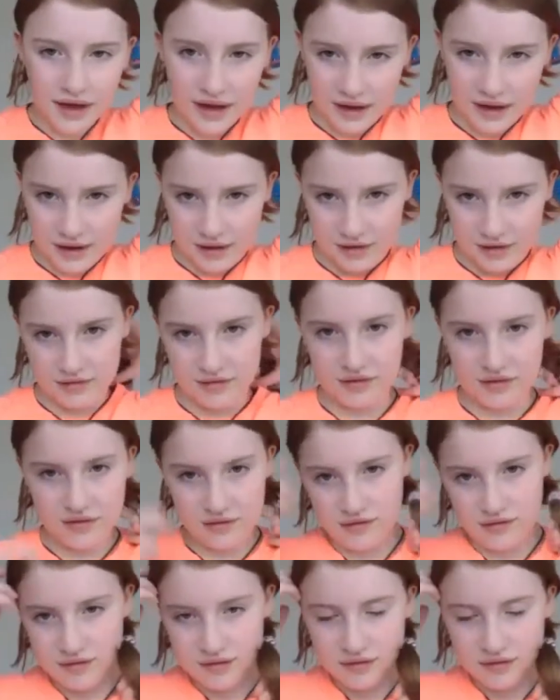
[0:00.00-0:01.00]
And
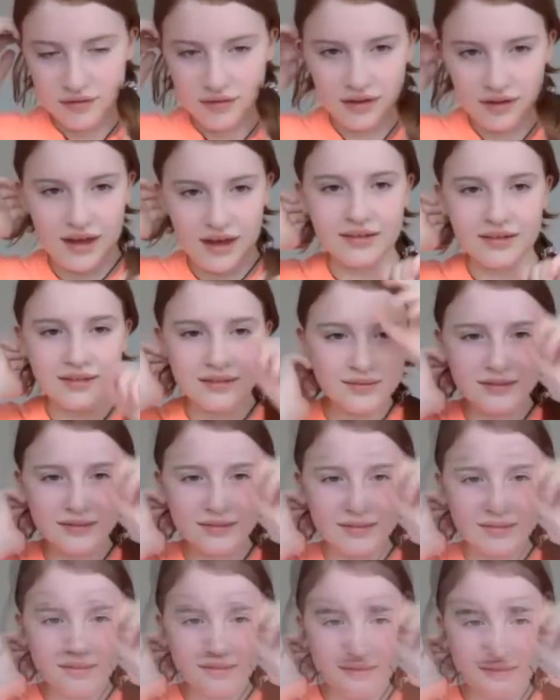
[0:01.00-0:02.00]
yeah,
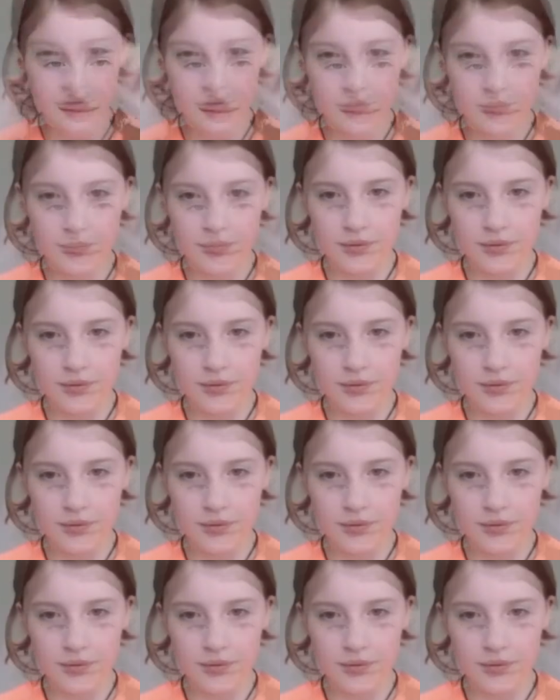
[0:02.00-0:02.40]
stop,